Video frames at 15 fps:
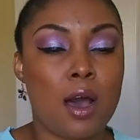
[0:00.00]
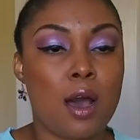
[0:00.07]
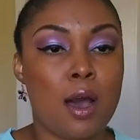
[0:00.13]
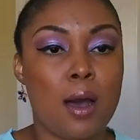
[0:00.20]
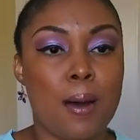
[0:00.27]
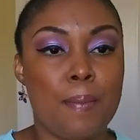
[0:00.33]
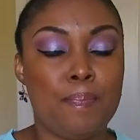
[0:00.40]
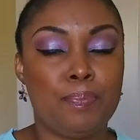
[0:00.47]

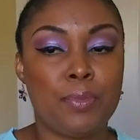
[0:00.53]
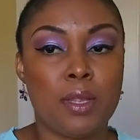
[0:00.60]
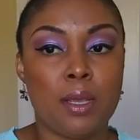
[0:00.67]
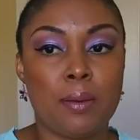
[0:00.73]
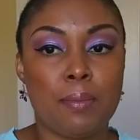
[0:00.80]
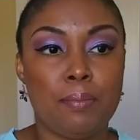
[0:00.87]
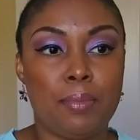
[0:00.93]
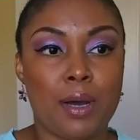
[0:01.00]
Um,
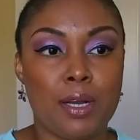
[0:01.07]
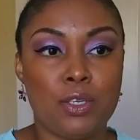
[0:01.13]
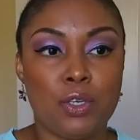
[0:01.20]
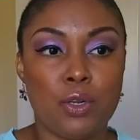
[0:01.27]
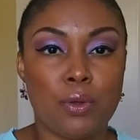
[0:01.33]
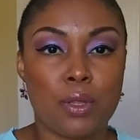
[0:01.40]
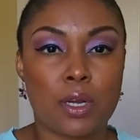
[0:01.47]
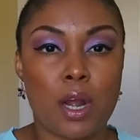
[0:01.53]
but
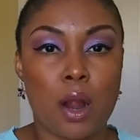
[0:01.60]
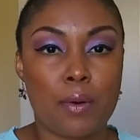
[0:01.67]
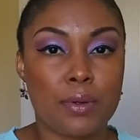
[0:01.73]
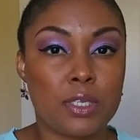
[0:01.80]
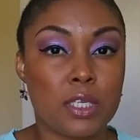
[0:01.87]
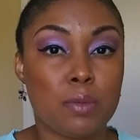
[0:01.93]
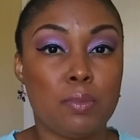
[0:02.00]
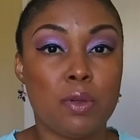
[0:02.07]
you know the
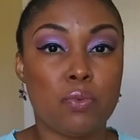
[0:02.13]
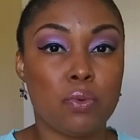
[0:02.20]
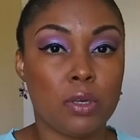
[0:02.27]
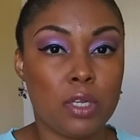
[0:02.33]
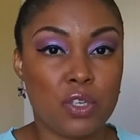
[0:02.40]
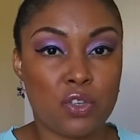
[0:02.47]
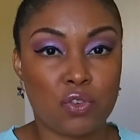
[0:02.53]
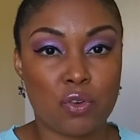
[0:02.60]
currents can be
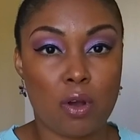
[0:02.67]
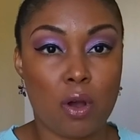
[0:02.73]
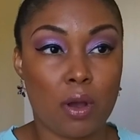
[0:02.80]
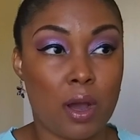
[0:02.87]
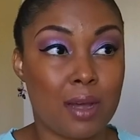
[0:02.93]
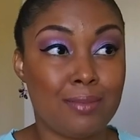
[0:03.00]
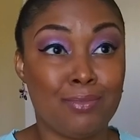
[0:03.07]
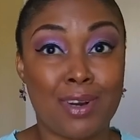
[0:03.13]
really
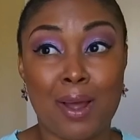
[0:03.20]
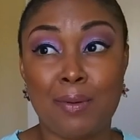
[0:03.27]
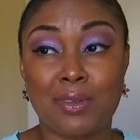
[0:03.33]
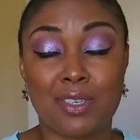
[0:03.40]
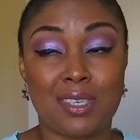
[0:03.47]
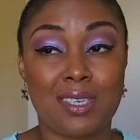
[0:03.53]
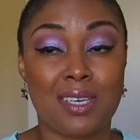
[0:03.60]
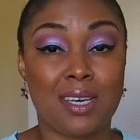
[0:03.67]
strong. When I
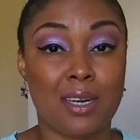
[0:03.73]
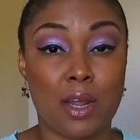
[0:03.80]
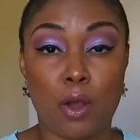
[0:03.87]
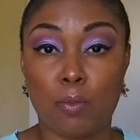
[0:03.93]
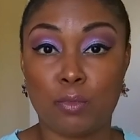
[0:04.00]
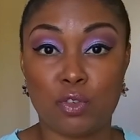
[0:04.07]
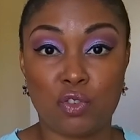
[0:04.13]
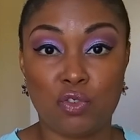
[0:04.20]
was a kid, I
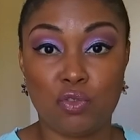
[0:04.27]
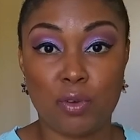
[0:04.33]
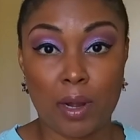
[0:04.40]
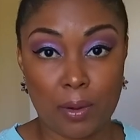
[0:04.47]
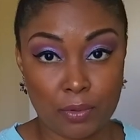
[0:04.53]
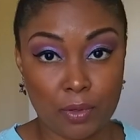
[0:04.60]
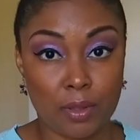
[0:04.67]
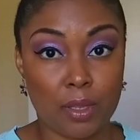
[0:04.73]
almost
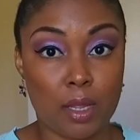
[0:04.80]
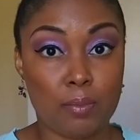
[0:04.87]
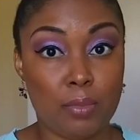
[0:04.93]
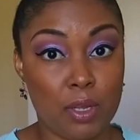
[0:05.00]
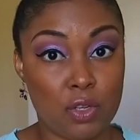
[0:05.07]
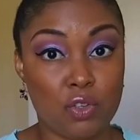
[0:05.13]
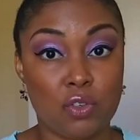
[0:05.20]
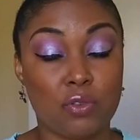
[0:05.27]
drowned on
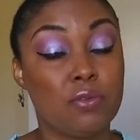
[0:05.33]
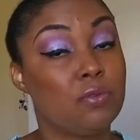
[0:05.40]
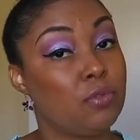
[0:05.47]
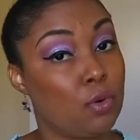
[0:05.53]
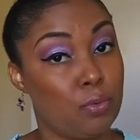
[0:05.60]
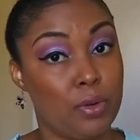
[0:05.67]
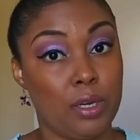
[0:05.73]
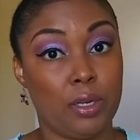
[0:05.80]
that beach
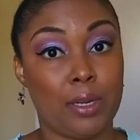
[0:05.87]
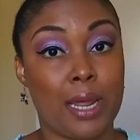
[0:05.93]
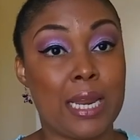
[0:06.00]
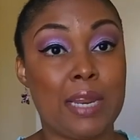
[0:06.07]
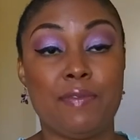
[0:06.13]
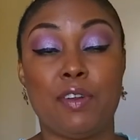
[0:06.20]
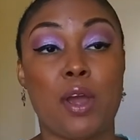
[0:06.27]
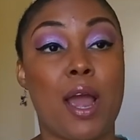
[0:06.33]
for real. And I
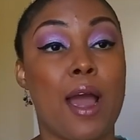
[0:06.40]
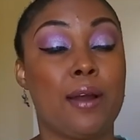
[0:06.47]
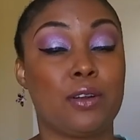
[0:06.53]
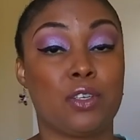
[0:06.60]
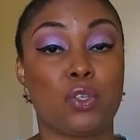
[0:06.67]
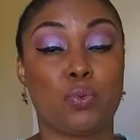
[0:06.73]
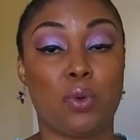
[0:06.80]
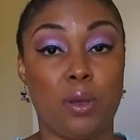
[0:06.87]
didn't even know how
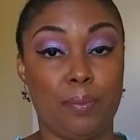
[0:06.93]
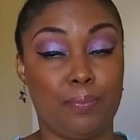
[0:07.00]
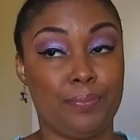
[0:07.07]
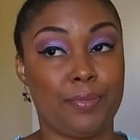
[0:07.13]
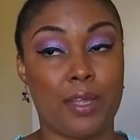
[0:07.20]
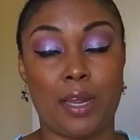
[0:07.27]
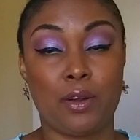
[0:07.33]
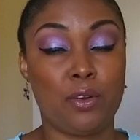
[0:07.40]
to
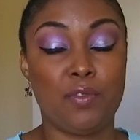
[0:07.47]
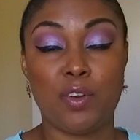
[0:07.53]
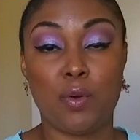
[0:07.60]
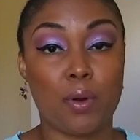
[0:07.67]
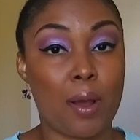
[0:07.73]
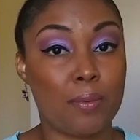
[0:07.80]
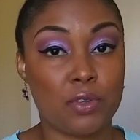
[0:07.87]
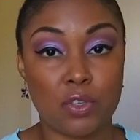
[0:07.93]
swim. I don't even
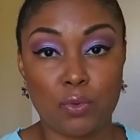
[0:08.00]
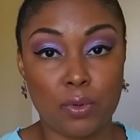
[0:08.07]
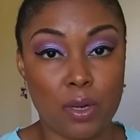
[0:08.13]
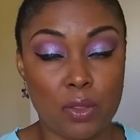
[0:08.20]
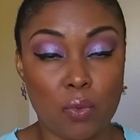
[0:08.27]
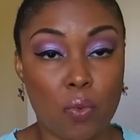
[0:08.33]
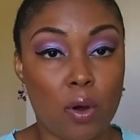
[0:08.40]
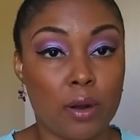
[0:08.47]
know what I was
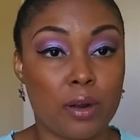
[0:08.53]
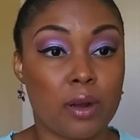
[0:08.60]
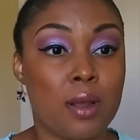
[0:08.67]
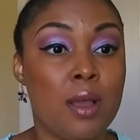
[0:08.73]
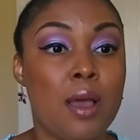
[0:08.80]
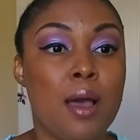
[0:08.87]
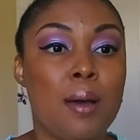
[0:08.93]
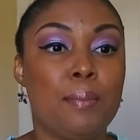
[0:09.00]
doing in the
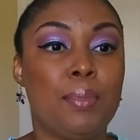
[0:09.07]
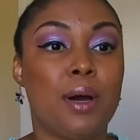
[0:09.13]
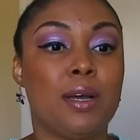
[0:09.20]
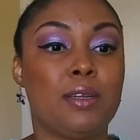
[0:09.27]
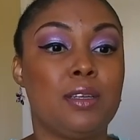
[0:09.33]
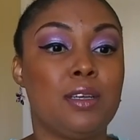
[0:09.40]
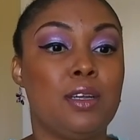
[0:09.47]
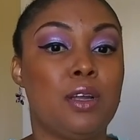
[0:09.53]
water.
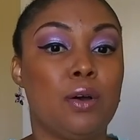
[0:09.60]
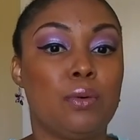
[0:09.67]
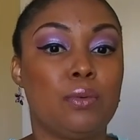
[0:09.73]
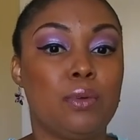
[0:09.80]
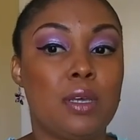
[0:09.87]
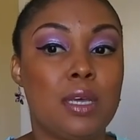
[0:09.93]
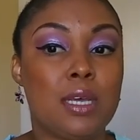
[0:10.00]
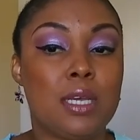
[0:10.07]
But you
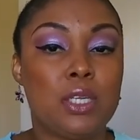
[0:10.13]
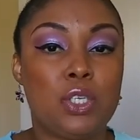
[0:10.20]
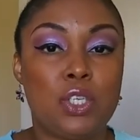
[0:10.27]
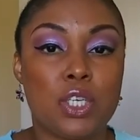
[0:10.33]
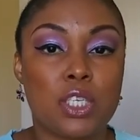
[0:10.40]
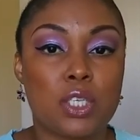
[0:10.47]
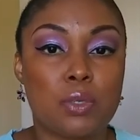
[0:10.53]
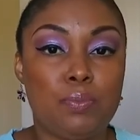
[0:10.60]
know,
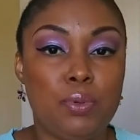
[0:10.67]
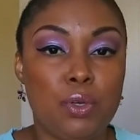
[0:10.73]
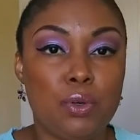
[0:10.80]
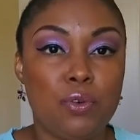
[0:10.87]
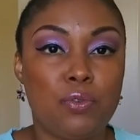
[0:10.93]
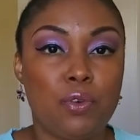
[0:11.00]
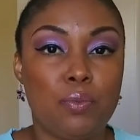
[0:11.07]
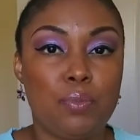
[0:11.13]
just
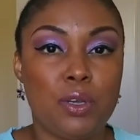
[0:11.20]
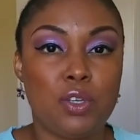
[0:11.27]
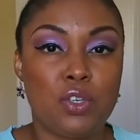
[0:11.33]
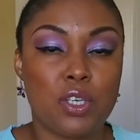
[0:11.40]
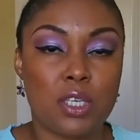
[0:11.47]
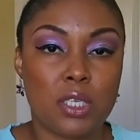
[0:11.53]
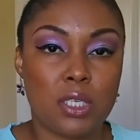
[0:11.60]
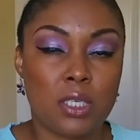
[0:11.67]
beautiful
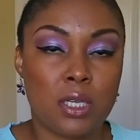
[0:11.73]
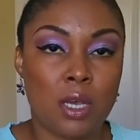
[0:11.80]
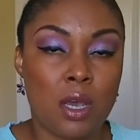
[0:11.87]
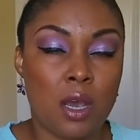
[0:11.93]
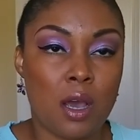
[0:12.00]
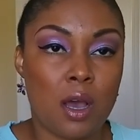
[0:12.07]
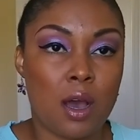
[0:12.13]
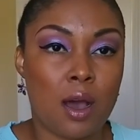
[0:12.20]
beaches,
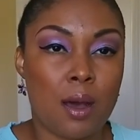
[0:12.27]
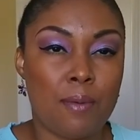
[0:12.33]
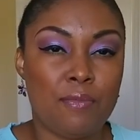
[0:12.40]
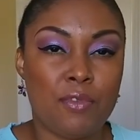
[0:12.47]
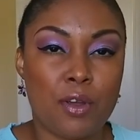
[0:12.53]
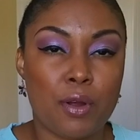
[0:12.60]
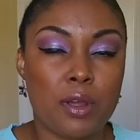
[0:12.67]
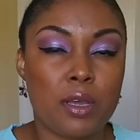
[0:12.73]

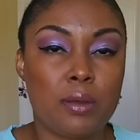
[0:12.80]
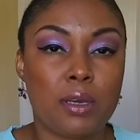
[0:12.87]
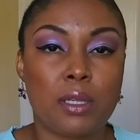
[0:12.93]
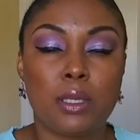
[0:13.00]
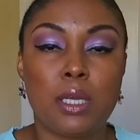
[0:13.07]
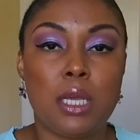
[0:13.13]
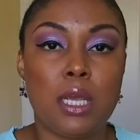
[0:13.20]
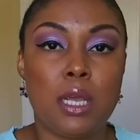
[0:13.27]
um, very
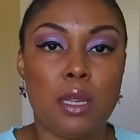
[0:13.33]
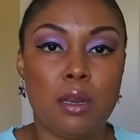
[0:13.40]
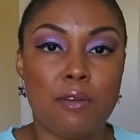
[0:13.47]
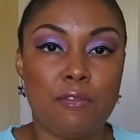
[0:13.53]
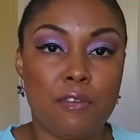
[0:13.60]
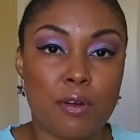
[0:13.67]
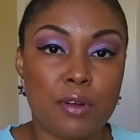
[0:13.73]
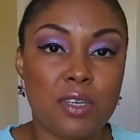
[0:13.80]

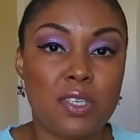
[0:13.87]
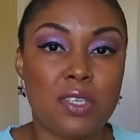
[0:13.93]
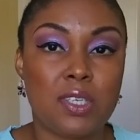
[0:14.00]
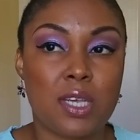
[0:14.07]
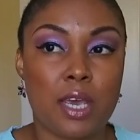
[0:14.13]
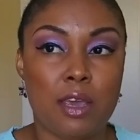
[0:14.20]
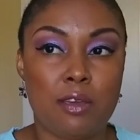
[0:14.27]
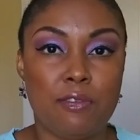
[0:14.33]
clean, very
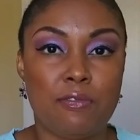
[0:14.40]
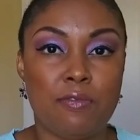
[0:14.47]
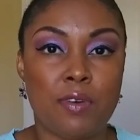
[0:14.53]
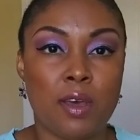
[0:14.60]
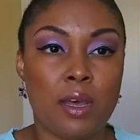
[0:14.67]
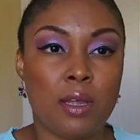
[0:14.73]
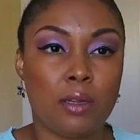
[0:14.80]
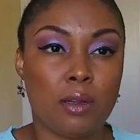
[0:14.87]
safe,
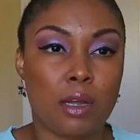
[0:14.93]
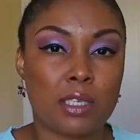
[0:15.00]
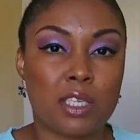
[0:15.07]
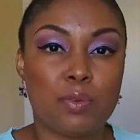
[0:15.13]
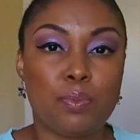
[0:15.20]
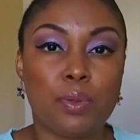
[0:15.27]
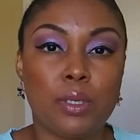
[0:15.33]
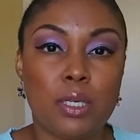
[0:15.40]

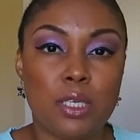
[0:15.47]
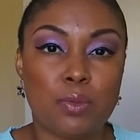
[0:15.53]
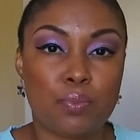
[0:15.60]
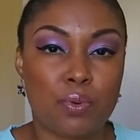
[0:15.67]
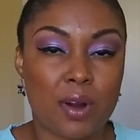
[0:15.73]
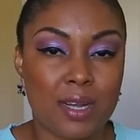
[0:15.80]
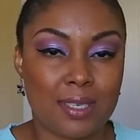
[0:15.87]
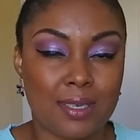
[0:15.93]
lots of police
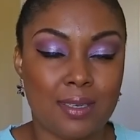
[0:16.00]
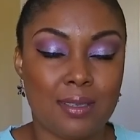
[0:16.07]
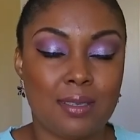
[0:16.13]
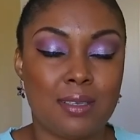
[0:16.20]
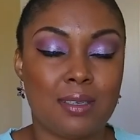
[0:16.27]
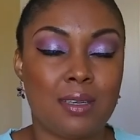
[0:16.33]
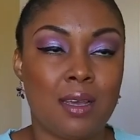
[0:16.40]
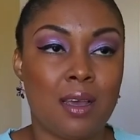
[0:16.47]

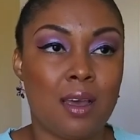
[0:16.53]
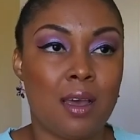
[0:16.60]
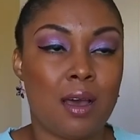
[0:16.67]
presence.